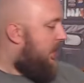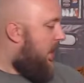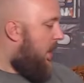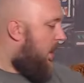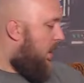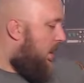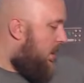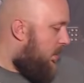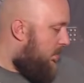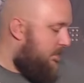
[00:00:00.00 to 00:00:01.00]

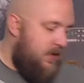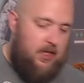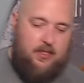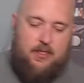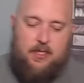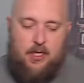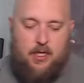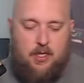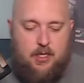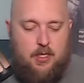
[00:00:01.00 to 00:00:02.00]
Let's see.
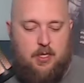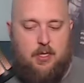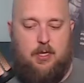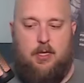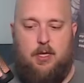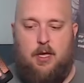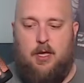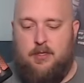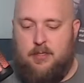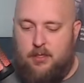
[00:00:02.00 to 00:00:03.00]

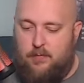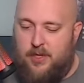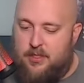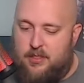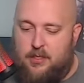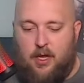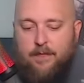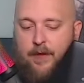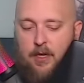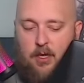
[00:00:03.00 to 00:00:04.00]
A little bit of
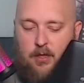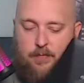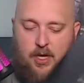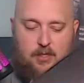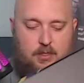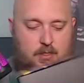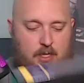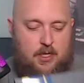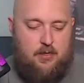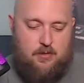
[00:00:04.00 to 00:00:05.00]
scuffing on the box
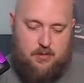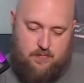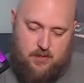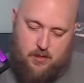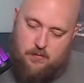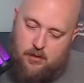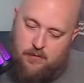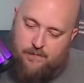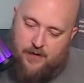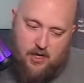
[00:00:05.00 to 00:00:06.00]
there. I'm not really a
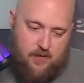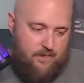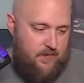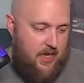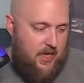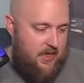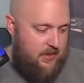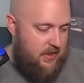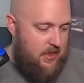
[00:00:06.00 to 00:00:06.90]
fan of that.